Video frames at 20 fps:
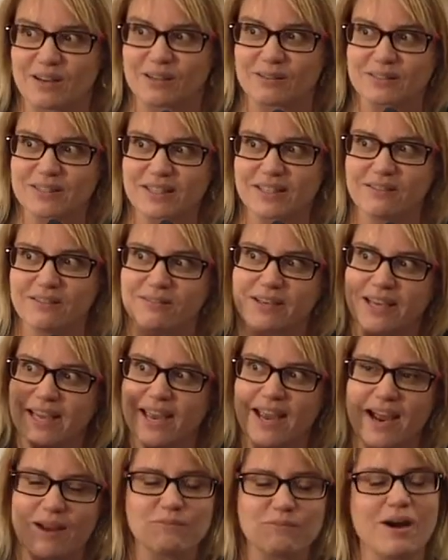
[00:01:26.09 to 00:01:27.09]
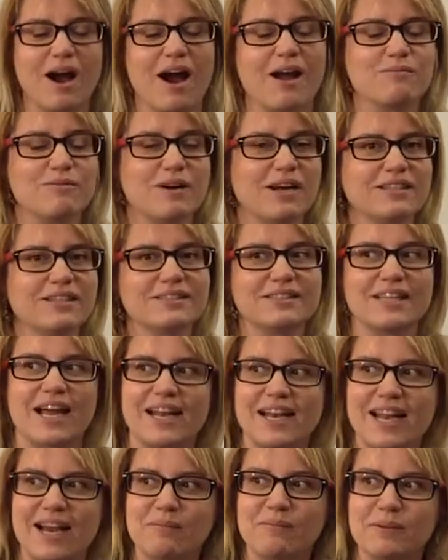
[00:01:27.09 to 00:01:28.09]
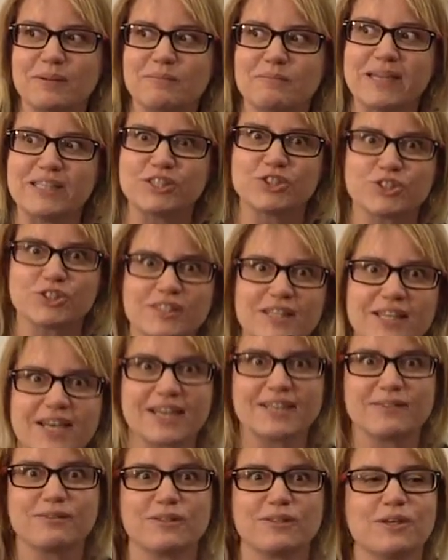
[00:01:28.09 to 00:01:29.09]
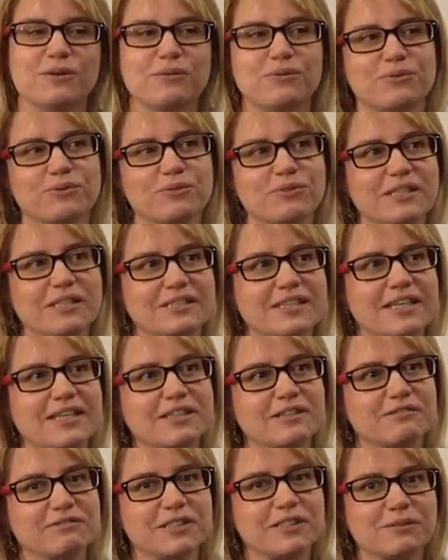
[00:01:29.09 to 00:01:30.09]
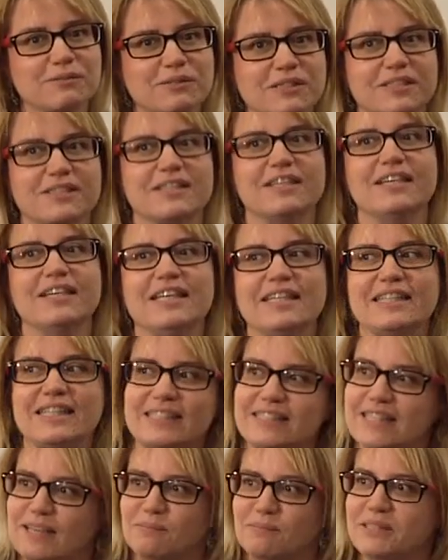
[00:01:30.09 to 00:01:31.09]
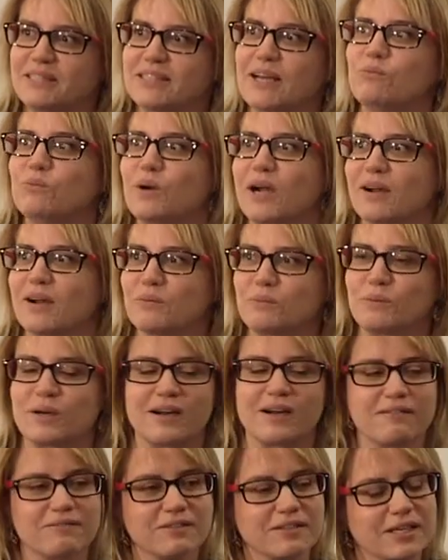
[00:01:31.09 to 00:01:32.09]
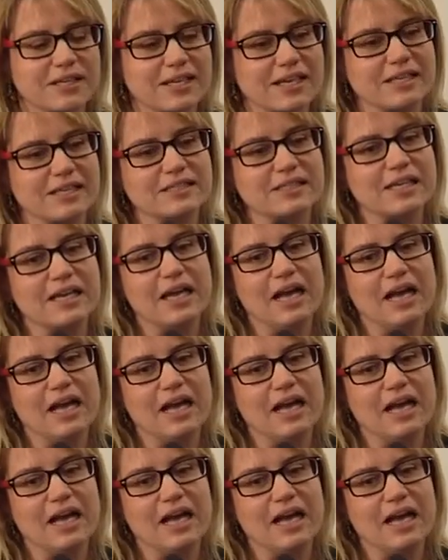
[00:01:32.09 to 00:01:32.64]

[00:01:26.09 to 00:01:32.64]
I was like, okay, I want to sign up and make sure that I go through these interviews, and they sent me somewhere, wherever it is.